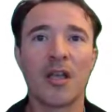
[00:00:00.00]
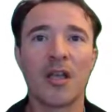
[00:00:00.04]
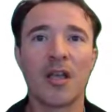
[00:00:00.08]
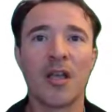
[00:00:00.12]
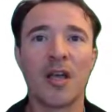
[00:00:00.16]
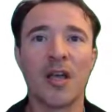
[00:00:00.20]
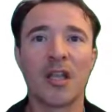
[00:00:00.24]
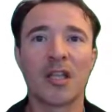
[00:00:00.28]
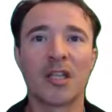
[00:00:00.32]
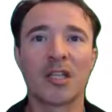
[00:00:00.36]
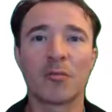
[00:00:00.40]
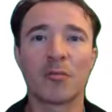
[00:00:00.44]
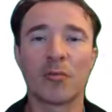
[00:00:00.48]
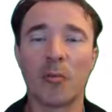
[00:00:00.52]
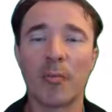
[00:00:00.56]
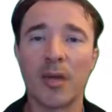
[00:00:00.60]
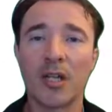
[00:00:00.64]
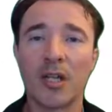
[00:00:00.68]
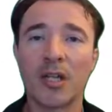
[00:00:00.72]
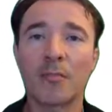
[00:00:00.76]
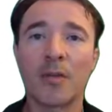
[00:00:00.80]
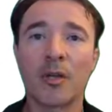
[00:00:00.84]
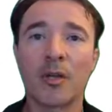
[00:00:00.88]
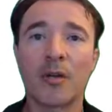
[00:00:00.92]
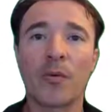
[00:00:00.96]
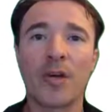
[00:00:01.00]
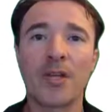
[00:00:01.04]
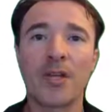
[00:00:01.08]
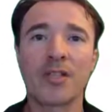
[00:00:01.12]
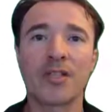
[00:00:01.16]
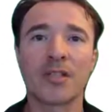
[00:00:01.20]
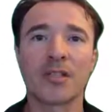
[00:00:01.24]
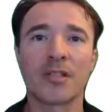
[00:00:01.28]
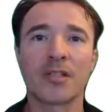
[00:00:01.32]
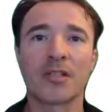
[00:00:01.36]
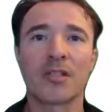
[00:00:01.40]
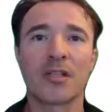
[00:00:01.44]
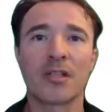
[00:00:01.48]
and the momentum
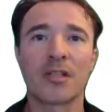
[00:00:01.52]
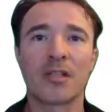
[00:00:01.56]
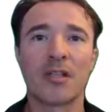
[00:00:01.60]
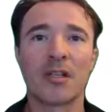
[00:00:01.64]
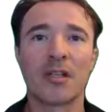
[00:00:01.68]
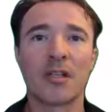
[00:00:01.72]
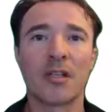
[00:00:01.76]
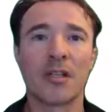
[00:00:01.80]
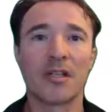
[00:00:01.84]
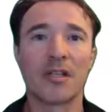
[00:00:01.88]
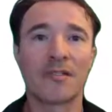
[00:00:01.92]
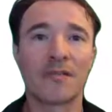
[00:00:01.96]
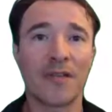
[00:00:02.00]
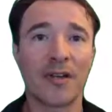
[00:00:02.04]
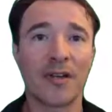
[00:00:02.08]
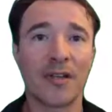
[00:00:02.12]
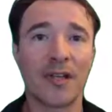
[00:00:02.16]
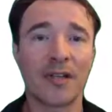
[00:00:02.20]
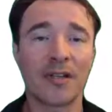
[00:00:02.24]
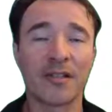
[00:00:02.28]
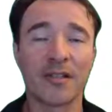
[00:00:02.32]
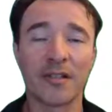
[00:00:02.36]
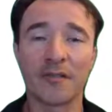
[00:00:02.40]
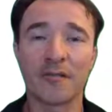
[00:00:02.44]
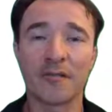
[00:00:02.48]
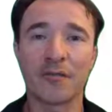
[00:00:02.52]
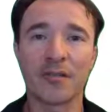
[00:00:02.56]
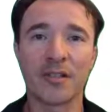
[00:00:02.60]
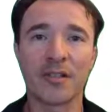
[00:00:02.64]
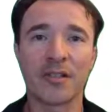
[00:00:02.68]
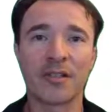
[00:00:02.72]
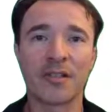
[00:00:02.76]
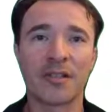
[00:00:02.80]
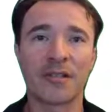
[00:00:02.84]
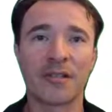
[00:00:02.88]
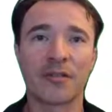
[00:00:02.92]
equation is finite difference.